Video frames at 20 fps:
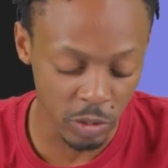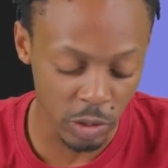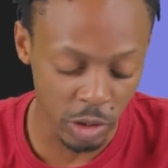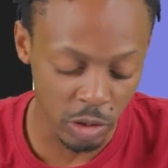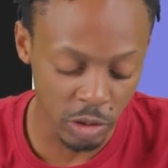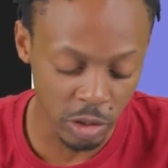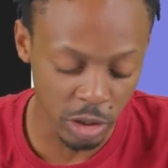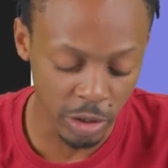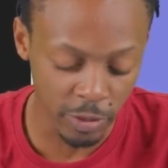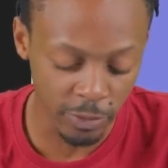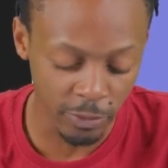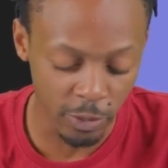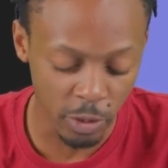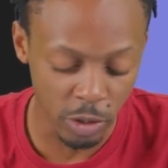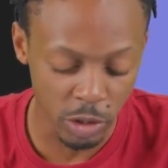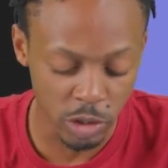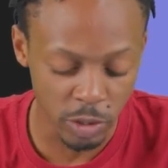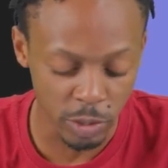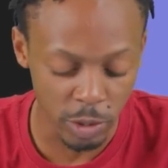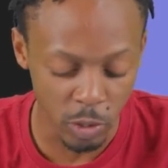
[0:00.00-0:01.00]
we're looking
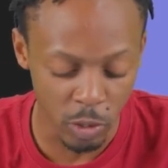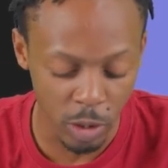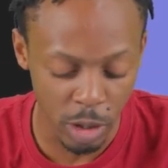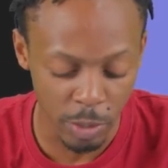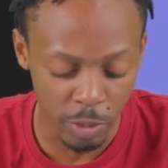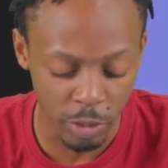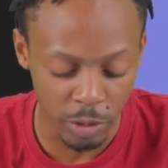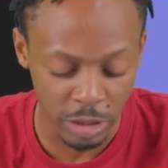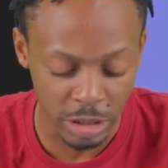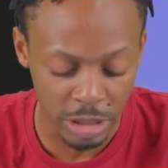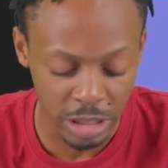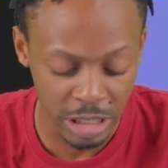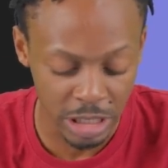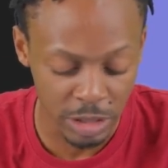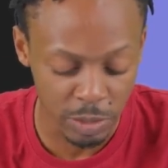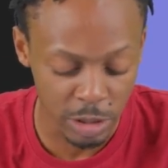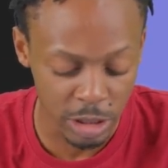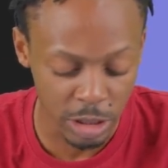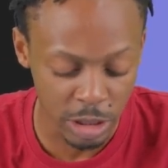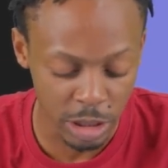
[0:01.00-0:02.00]
for to be
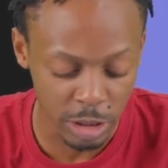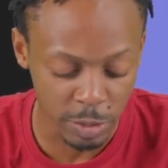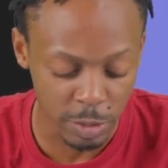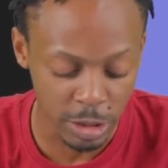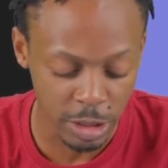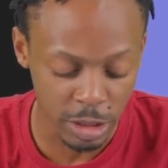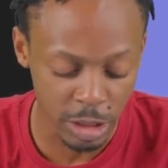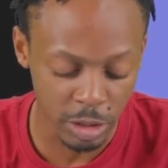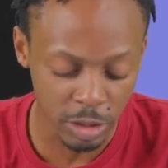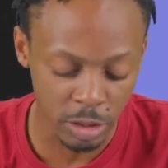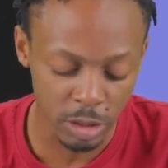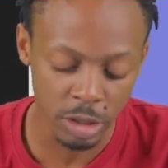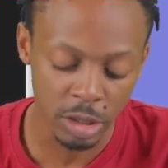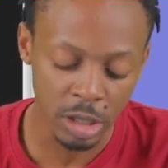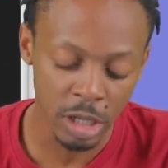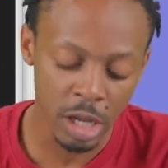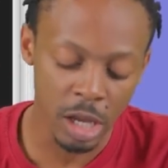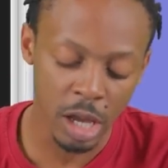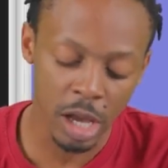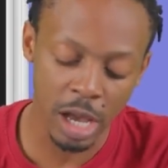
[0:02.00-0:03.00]
1.6 meters per second,
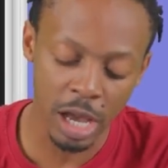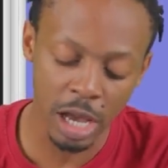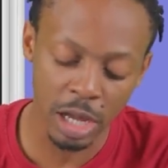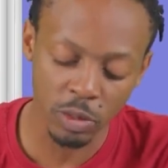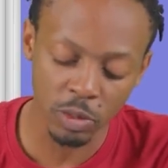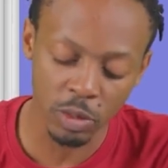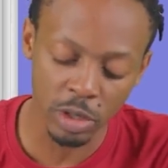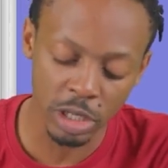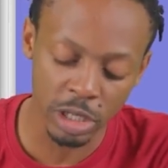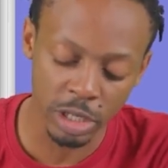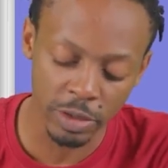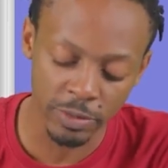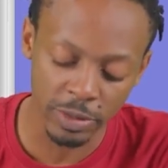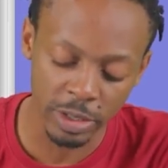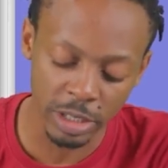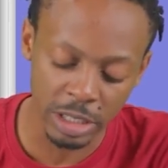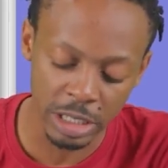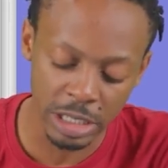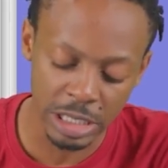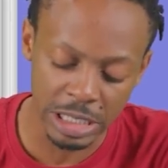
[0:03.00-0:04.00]
and we're
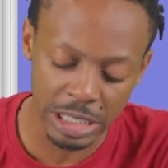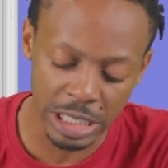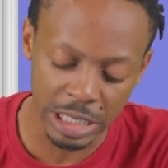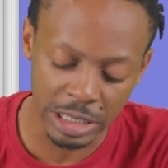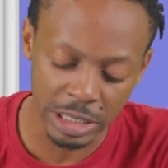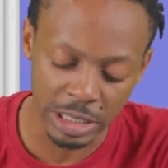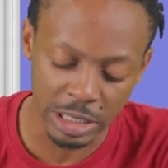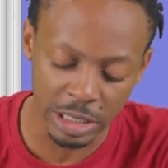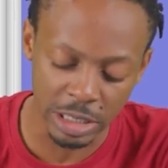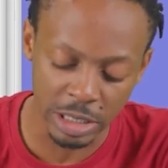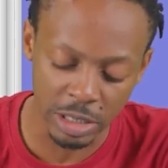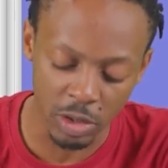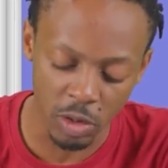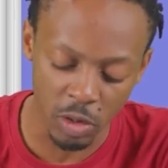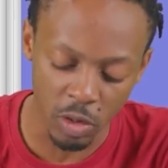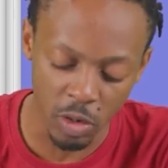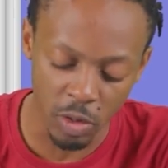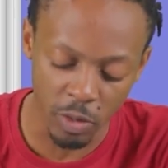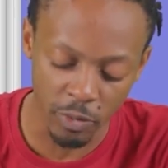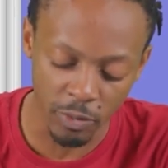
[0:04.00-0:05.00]
given the density
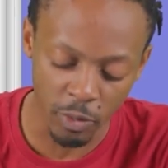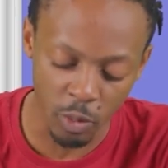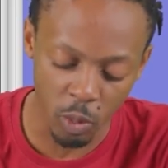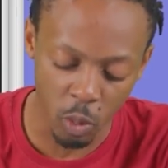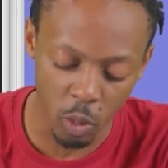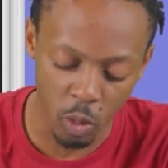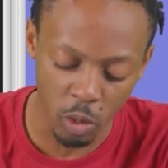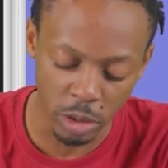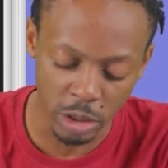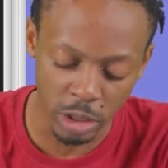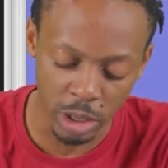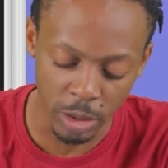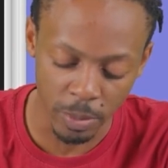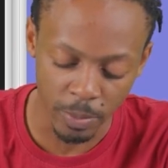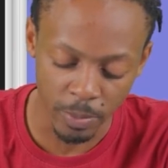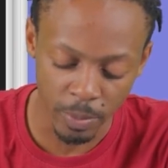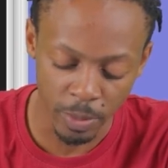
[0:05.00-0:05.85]
of water.